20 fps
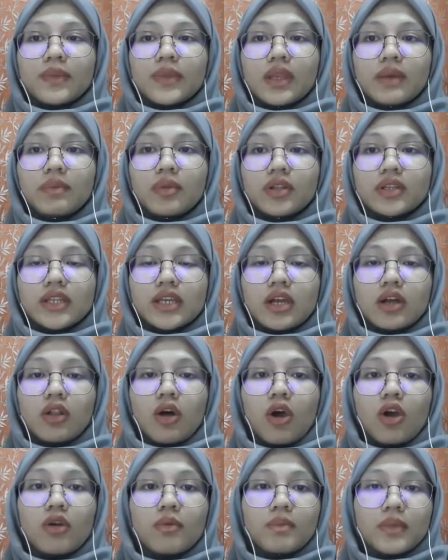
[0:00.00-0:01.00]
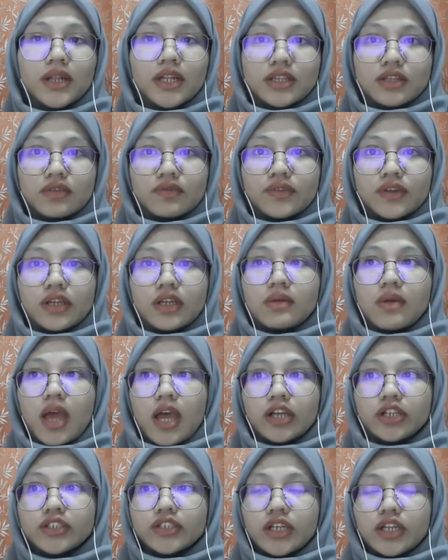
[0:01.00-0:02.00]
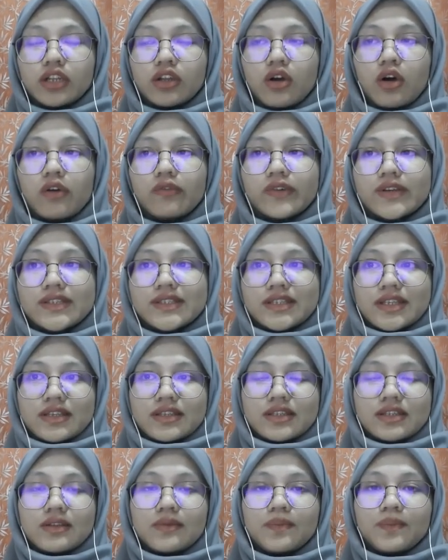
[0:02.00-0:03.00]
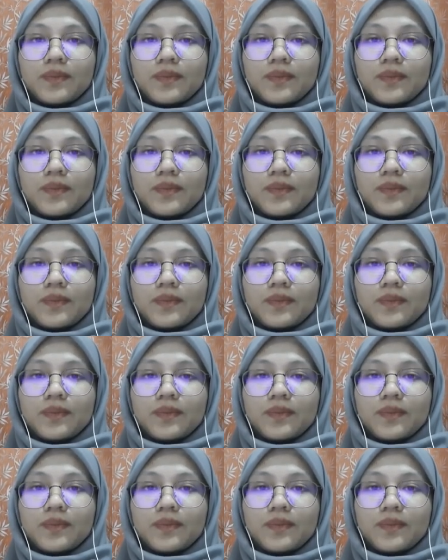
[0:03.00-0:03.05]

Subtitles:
the political or military action of a state